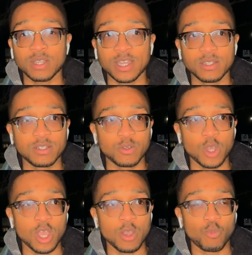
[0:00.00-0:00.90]
and
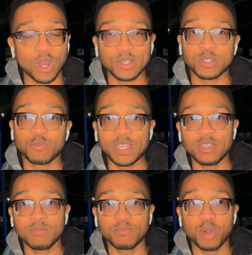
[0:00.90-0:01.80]
once
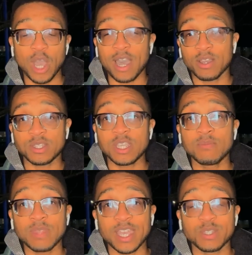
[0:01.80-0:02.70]
we put out a
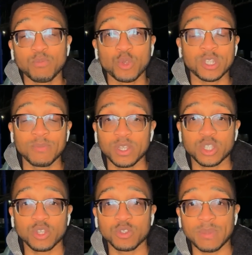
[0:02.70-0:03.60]
team that is more similar
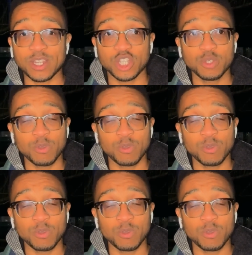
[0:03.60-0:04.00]
to those matches,